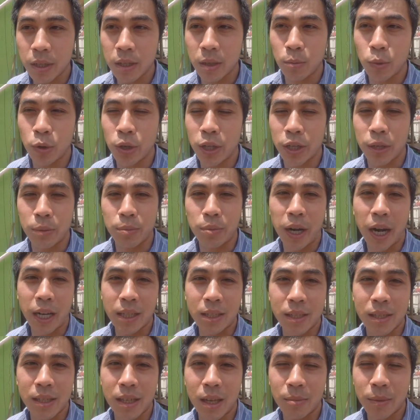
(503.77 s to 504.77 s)
the more that you
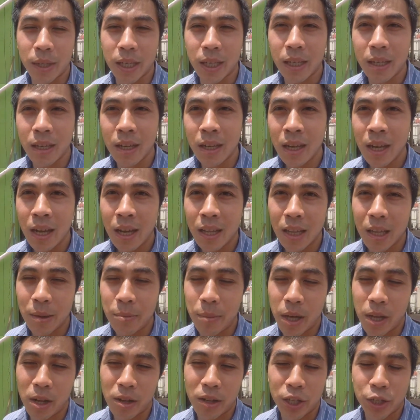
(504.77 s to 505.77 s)
practice something, the
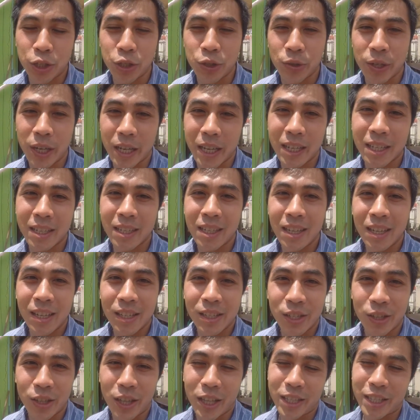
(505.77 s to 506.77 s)
better that you get.
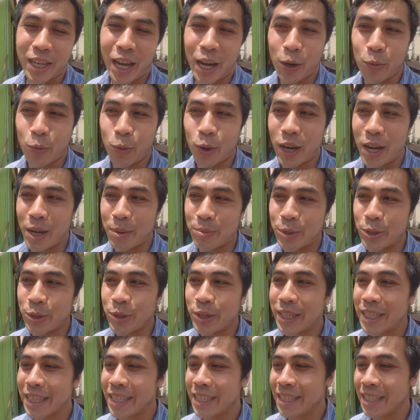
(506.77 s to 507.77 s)
So that's kind of what I'm
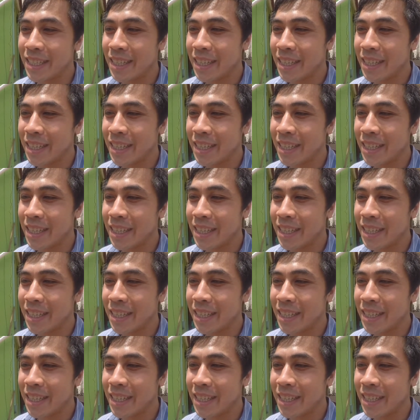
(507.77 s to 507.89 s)
doing it.